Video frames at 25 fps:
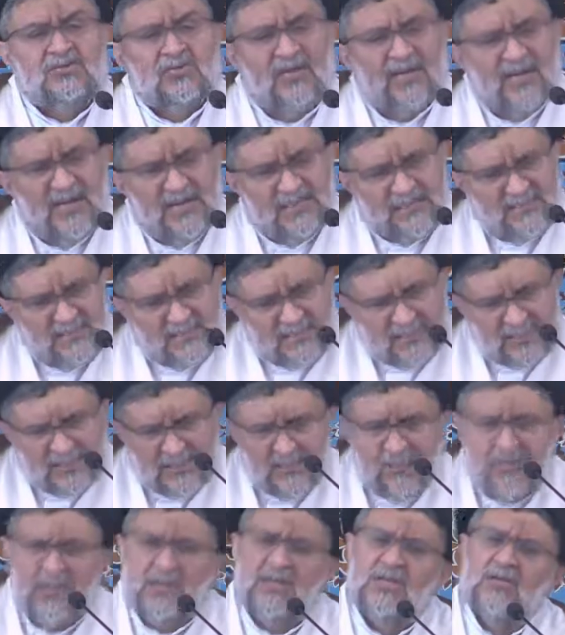at this
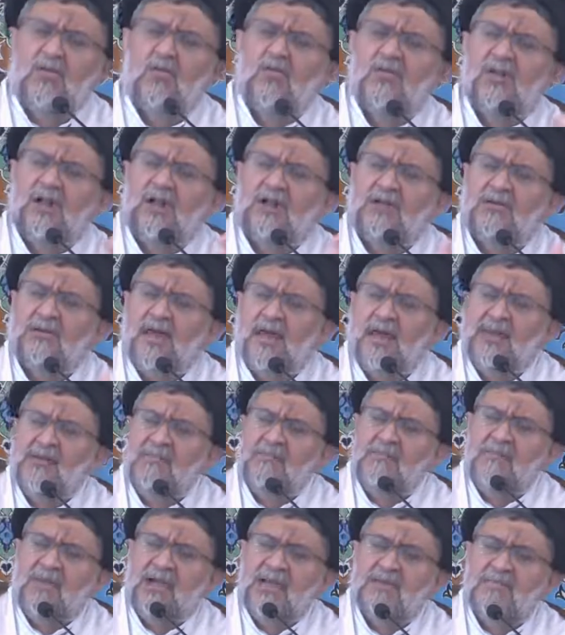particular
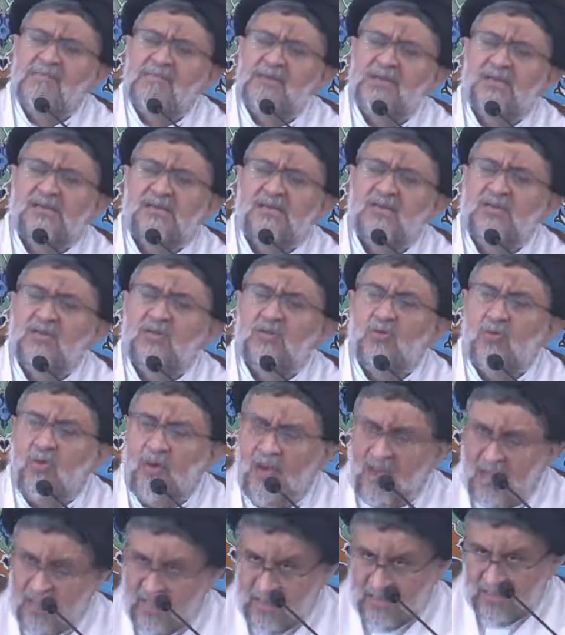time, by making
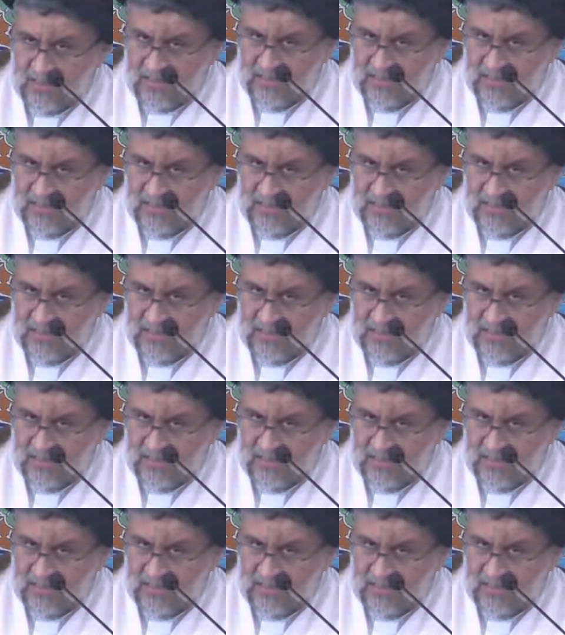dua,